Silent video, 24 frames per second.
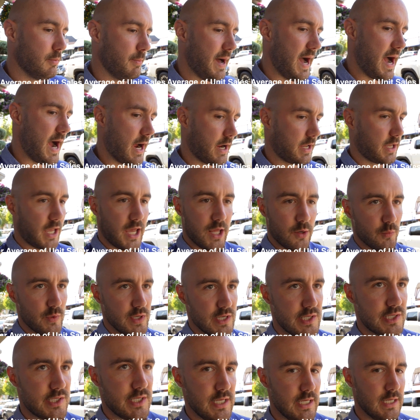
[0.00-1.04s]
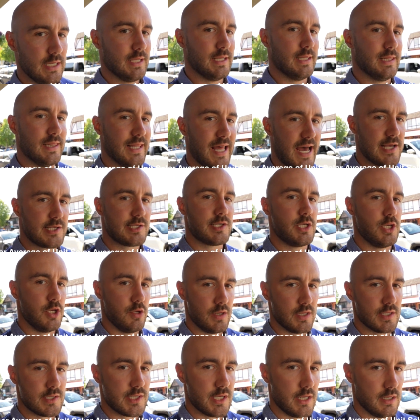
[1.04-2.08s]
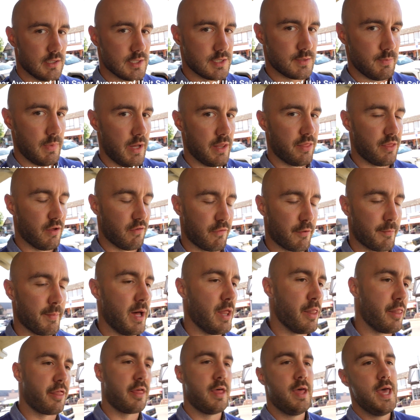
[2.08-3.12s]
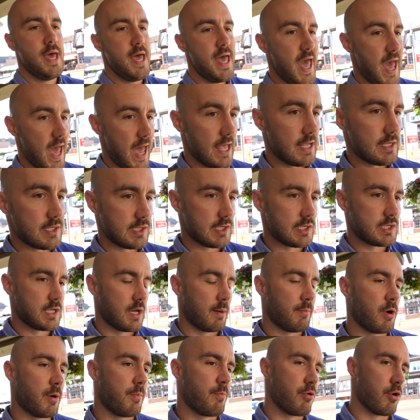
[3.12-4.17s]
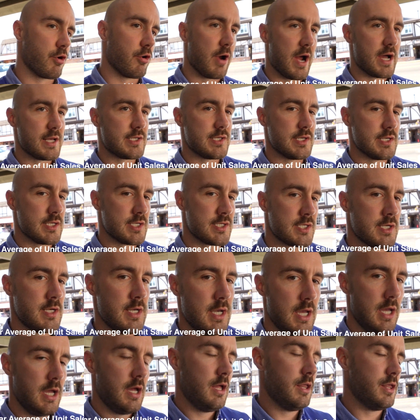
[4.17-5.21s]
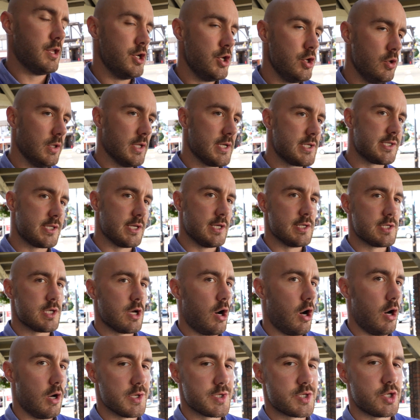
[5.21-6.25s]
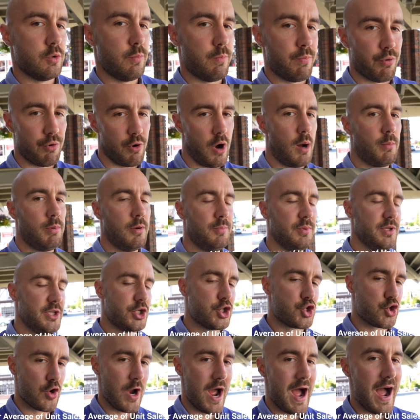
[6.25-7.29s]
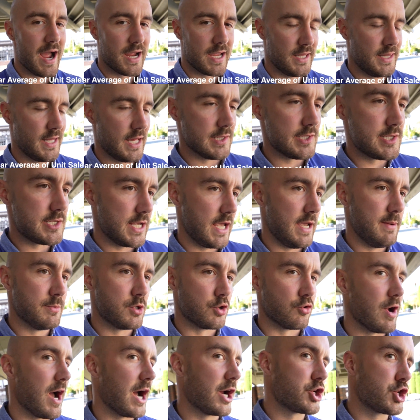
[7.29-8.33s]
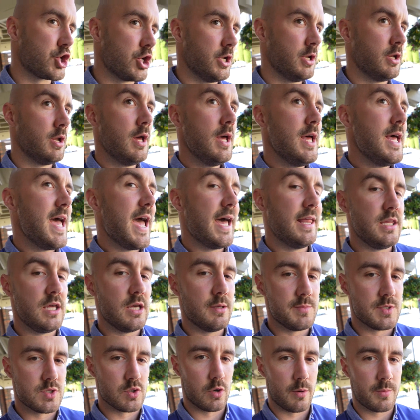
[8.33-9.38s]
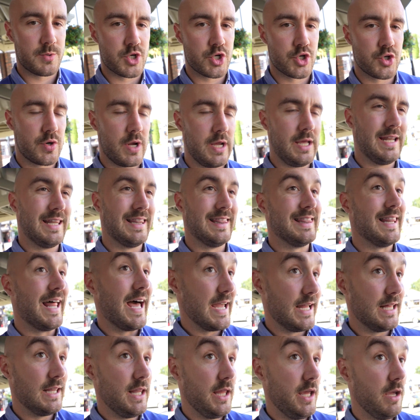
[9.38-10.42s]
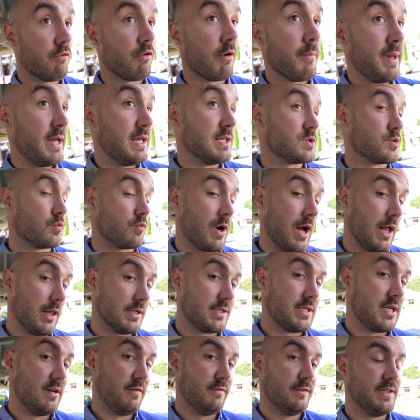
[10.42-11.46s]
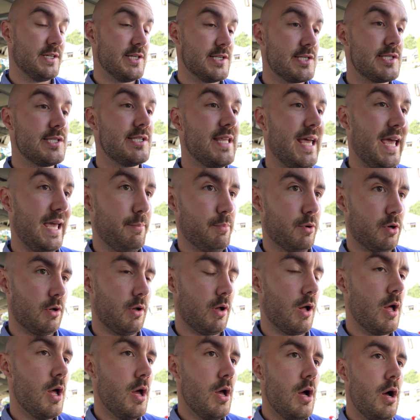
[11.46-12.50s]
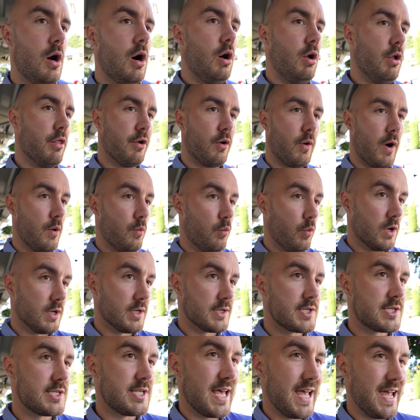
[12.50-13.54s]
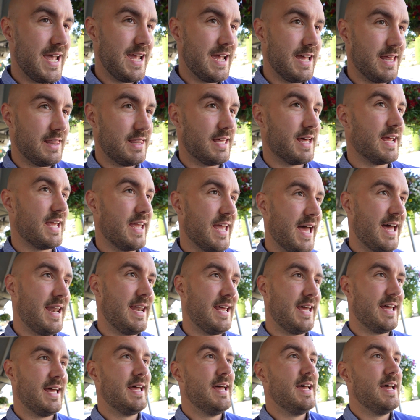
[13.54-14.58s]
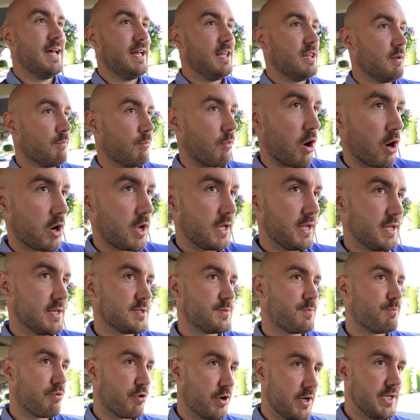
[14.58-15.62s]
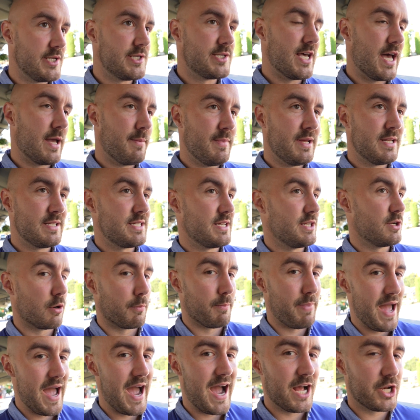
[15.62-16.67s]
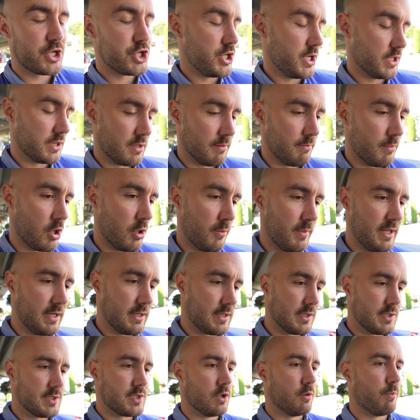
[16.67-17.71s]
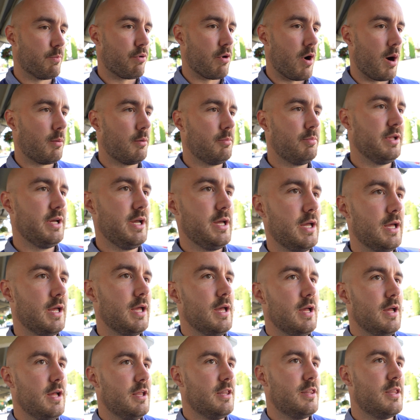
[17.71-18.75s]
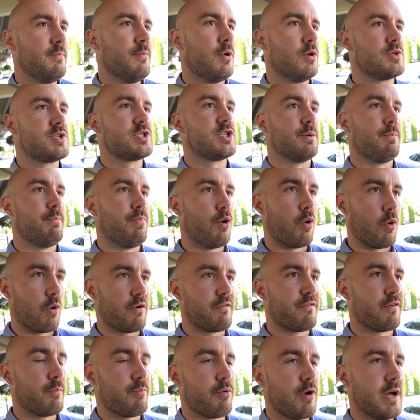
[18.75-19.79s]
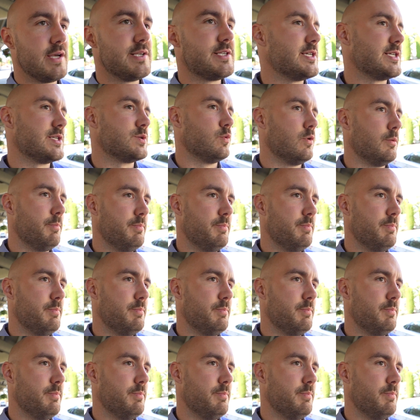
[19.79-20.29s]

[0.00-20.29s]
back and we see less unit sales month over month as the summer progresses, the new listings also probably track in that same direction, and the absorption rate likely remains relatively stable. Although I will say that, again, the market is pretty segmented or patchy at the moment, so probably the most support for prices will